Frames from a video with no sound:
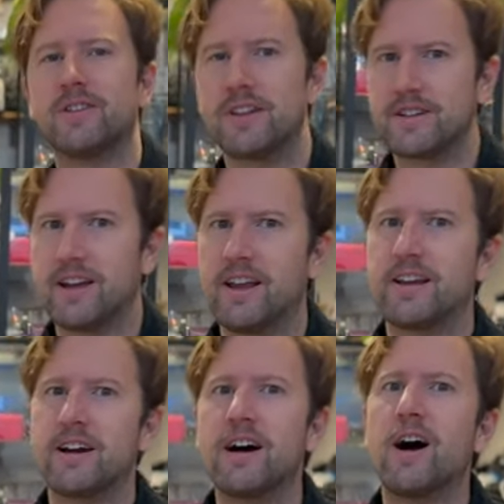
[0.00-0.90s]
That's kind of
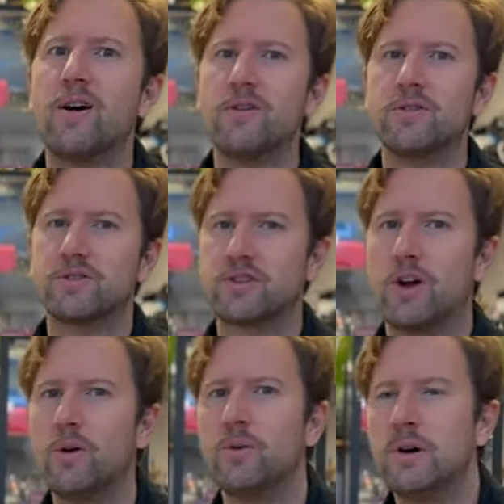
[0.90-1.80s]
like how
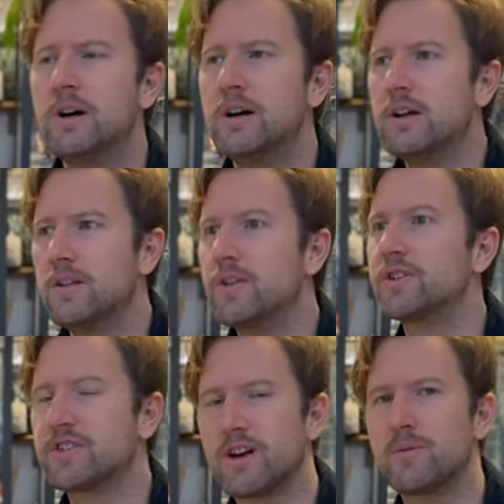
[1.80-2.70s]
slow the
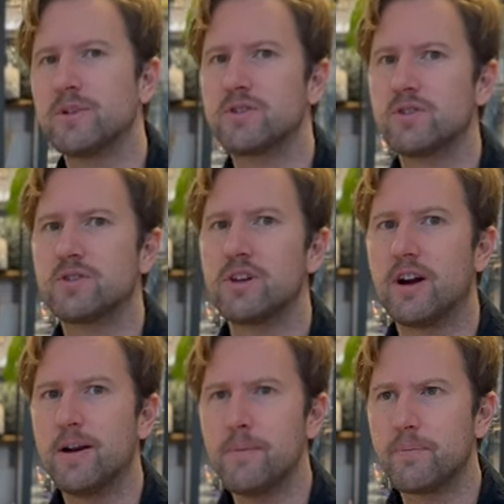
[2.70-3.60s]
stock wheels usually
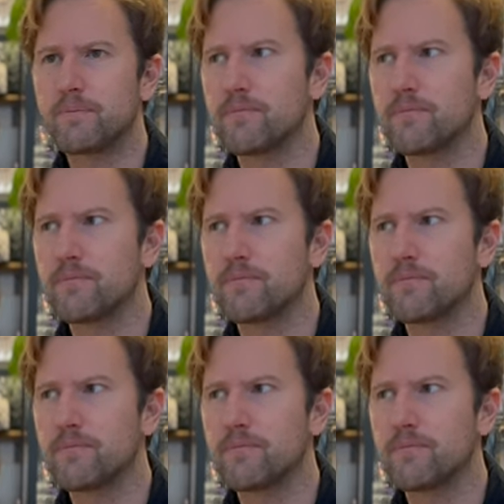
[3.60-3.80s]
are.